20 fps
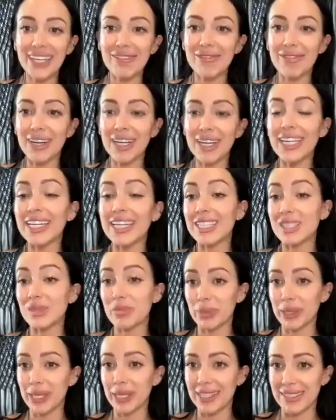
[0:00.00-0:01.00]
it fun and it's
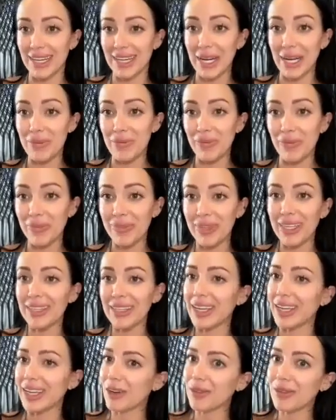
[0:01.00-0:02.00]
playtime.
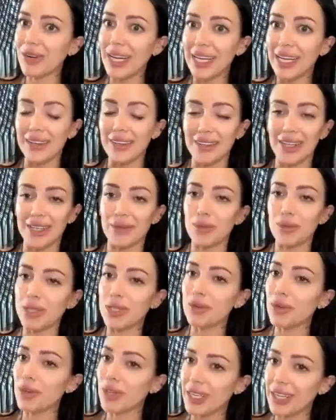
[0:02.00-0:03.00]
And like you're right. You're like when
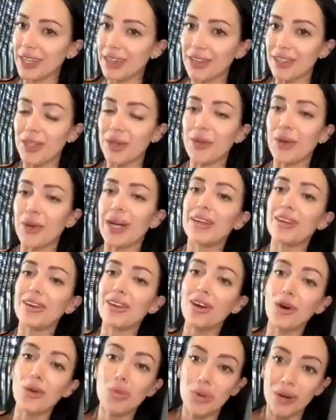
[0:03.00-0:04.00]
you were little, you had
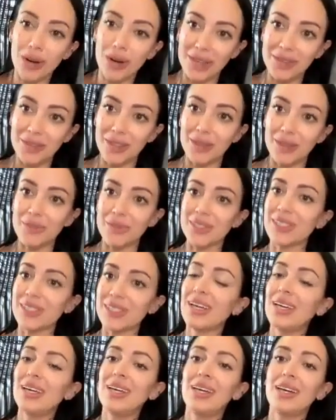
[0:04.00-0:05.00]
no problems
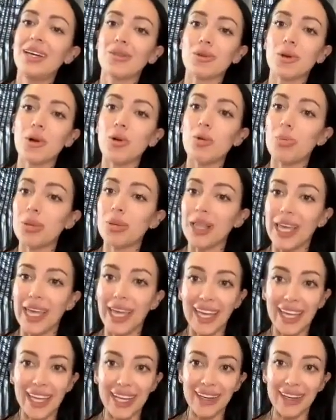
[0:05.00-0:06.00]
role
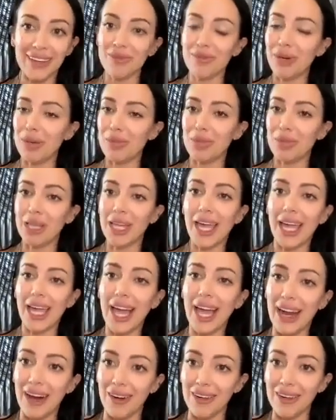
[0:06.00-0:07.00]
playing by playing
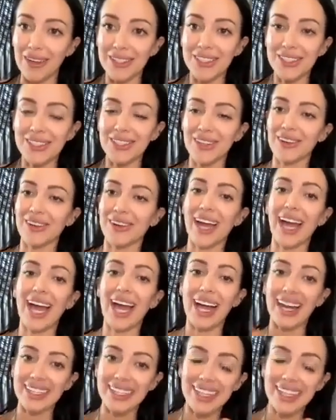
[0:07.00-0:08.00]
house or
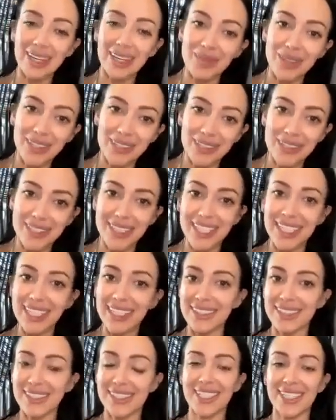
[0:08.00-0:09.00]
acting up little
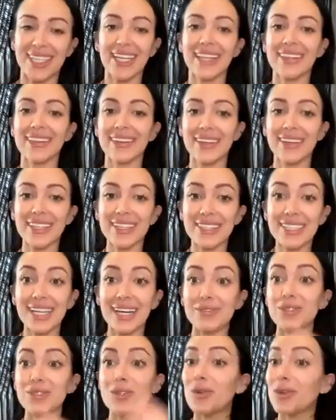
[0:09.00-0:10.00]
scenes together and
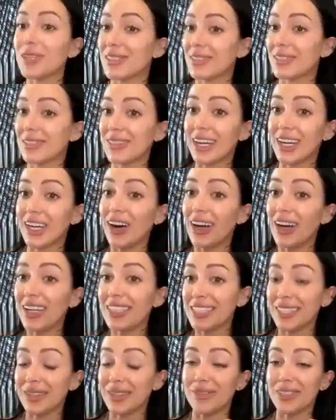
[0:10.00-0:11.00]
stuff. So it's the
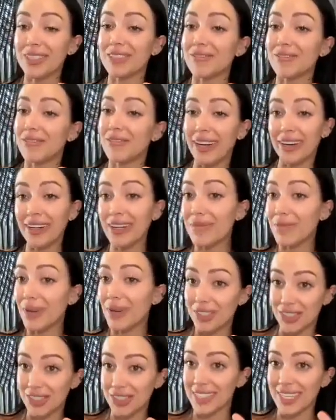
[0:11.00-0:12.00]
concept is very
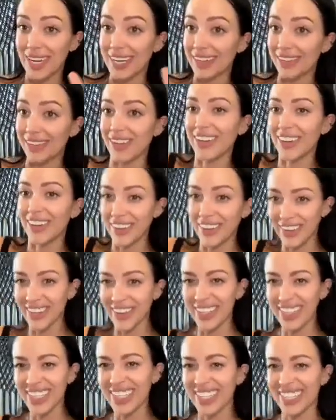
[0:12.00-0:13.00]
much inside of
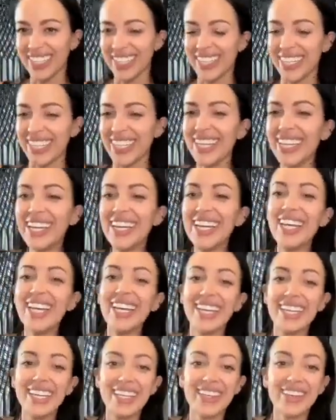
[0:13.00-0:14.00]
you.
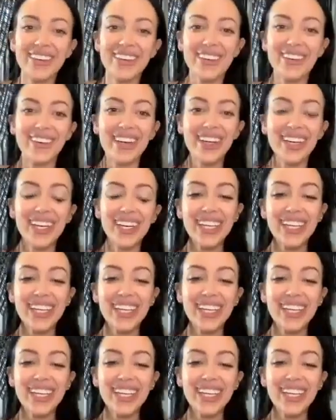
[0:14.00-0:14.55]
You